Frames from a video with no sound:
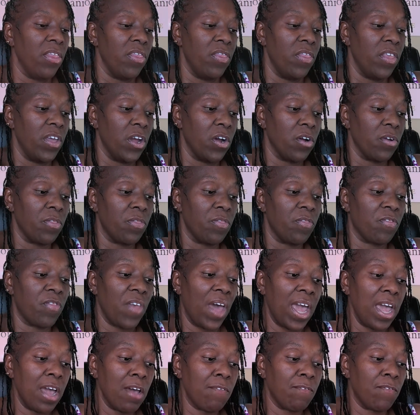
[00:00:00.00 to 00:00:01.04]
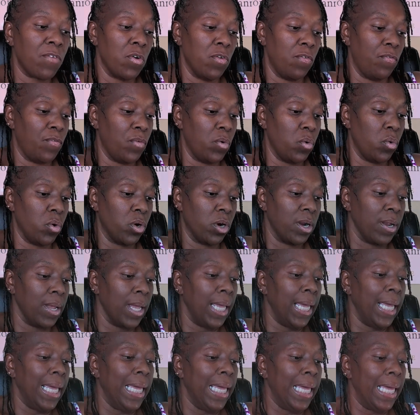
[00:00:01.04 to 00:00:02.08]
they're thankful for
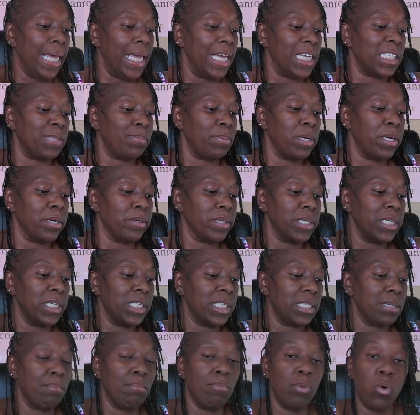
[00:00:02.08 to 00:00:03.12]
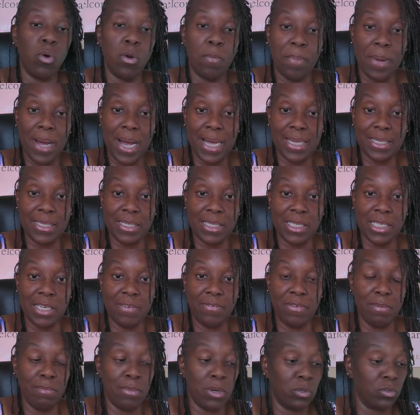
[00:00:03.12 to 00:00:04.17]
experience more
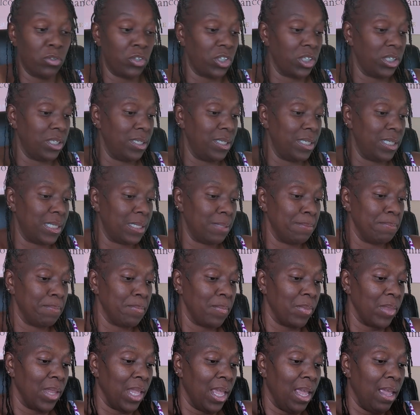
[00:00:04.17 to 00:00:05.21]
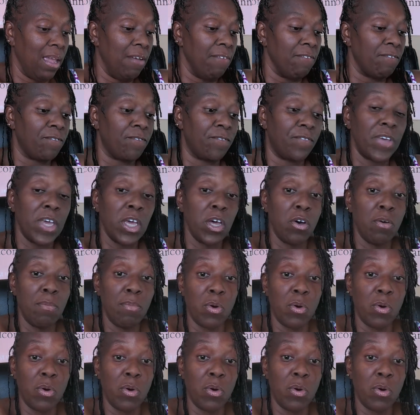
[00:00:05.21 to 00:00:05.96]
positive emotions, feel